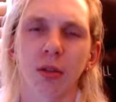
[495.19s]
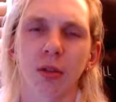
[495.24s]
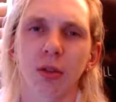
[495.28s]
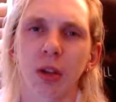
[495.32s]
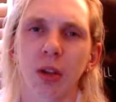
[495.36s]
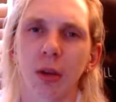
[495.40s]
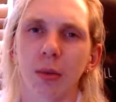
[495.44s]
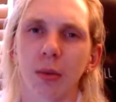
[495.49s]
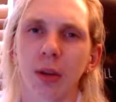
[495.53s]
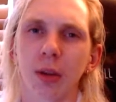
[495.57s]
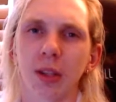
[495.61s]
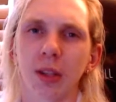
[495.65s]

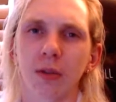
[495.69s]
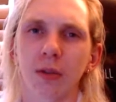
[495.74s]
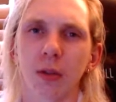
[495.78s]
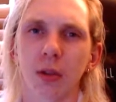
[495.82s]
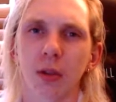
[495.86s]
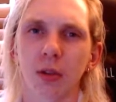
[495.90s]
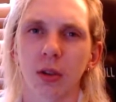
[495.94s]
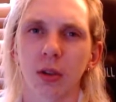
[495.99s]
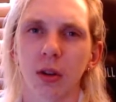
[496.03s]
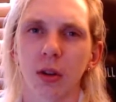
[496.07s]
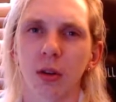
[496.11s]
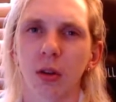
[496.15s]
Japanese
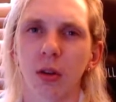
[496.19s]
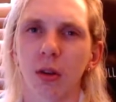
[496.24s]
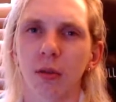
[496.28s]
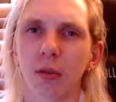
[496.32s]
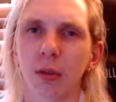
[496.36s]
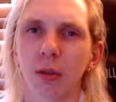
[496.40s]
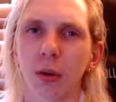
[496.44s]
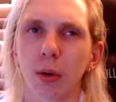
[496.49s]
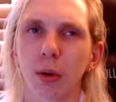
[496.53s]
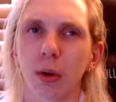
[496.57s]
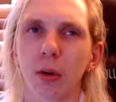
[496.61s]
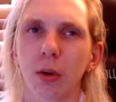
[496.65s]
version
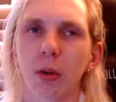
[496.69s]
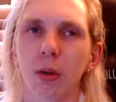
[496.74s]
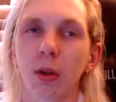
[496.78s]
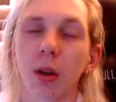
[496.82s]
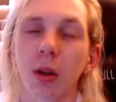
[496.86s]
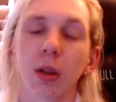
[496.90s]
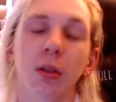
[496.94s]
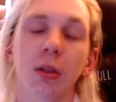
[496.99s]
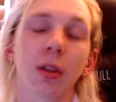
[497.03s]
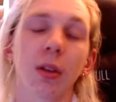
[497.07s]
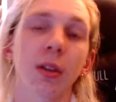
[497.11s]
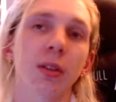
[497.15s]
not very good,
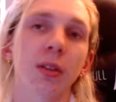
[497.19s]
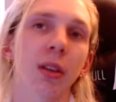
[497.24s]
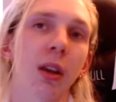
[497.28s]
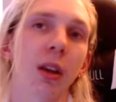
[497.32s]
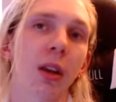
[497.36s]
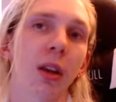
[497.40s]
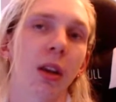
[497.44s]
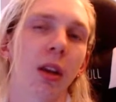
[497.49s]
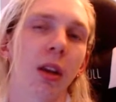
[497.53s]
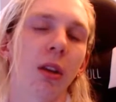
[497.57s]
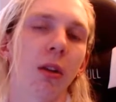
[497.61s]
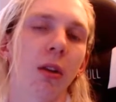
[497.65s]
unless
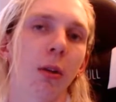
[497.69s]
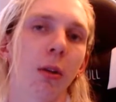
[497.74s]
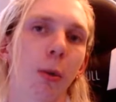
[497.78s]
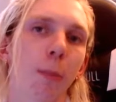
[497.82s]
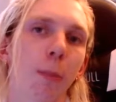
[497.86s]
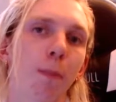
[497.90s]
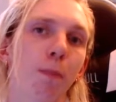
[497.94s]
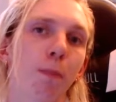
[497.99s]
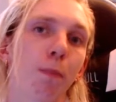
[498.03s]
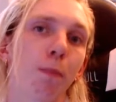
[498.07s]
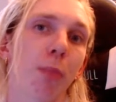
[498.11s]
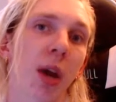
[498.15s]
they
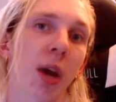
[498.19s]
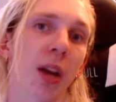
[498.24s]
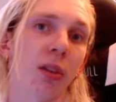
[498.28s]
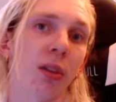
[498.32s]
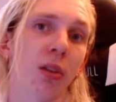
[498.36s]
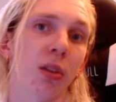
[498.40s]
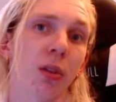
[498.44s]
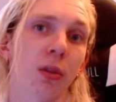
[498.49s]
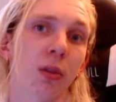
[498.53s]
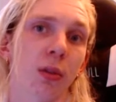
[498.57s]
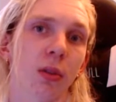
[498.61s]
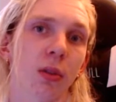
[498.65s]

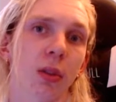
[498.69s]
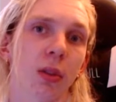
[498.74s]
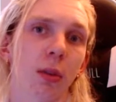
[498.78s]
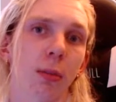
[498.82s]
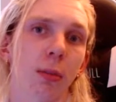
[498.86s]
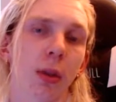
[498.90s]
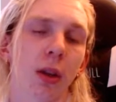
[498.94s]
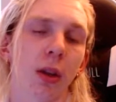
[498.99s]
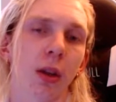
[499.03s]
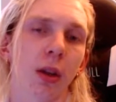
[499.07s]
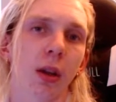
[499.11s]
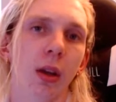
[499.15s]
patch it or
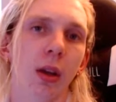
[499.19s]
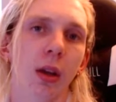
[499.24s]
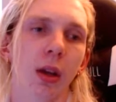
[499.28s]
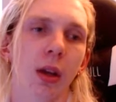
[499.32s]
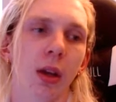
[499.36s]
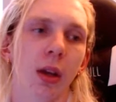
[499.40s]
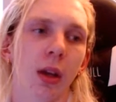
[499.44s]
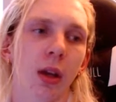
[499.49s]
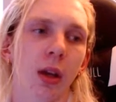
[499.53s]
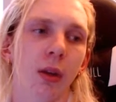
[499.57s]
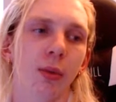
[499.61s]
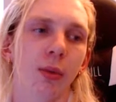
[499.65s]
something,
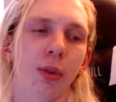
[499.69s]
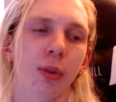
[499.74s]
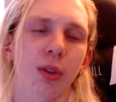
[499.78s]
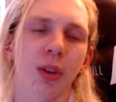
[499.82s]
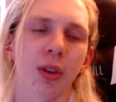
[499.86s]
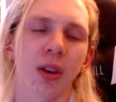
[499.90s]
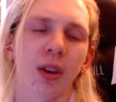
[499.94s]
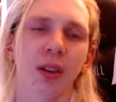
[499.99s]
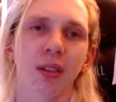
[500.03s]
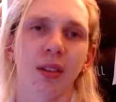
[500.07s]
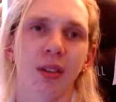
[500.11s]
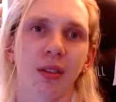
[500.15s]
which
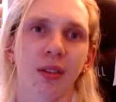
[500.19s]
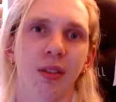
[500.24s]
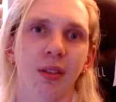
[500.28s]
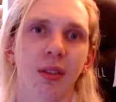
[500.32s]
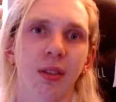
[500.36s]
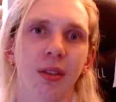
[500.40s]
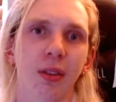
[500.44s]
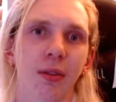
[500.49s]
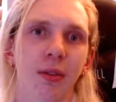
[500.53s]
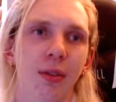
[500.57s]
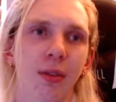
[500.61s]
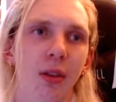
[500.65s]
I don't
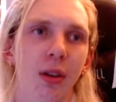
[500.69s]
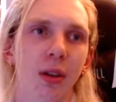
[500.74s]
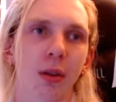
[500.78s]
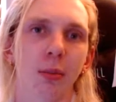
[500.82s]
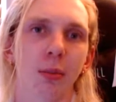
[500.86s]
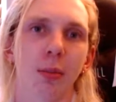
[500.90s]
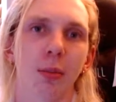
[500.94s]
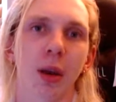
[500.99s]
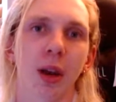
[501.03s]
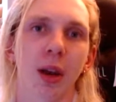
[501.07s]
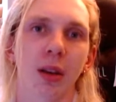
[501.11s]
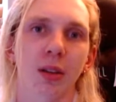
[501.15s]
know if you
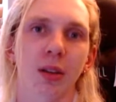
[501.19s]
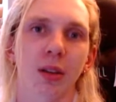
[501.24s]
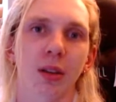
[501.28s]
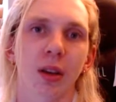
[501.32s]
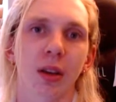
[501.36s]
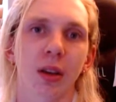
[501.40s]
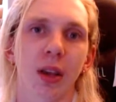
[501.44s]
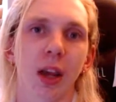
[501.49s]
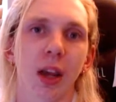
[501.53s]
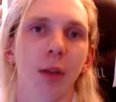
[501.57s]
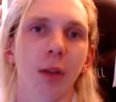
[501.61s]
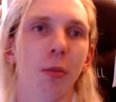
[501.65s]
can patch
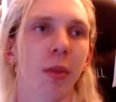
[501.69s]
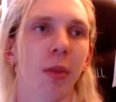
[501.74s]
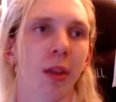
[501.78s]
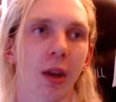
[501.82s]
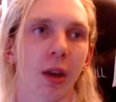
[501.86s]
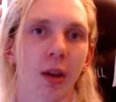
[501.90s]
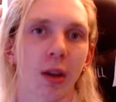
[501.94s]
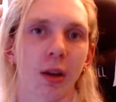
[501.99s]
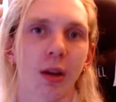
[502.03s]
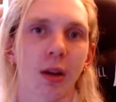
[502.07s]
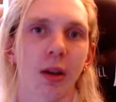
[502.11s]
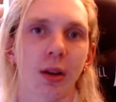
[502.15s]
a game
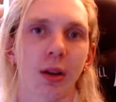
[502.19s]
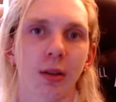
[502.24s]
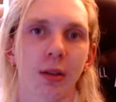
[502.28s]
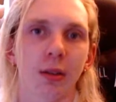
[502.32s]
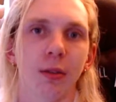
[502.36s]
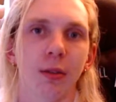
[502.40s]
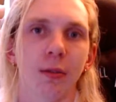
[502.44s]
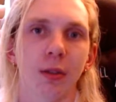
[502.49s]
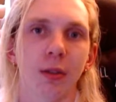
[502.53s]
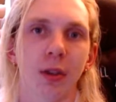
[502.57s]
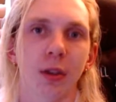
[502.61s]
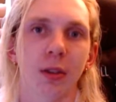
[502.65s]
that
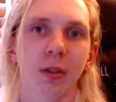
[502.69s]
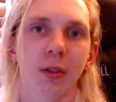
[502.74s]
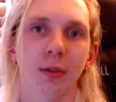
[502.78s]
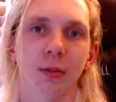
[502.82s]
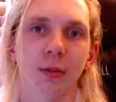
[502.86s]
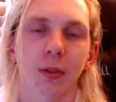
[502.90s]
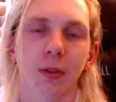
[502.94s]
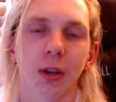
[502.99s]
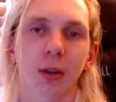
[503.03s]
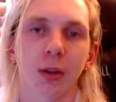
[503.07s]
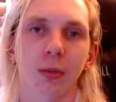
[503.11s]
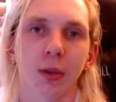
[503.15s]
hard to fix a
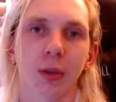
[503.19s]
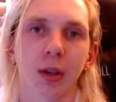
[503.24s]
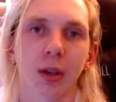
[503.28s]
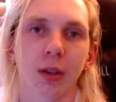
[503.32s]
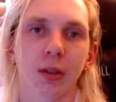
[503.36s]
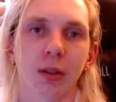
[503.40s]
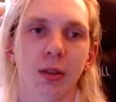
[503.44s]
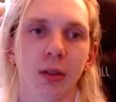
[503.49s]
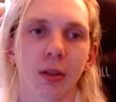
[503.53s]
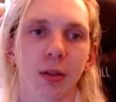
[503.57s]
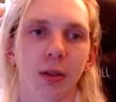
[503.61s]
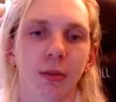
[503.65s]
frame
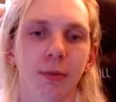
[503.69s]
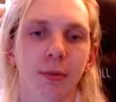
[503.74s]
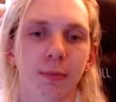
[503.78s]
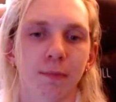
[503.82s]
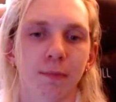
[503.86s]
rate. So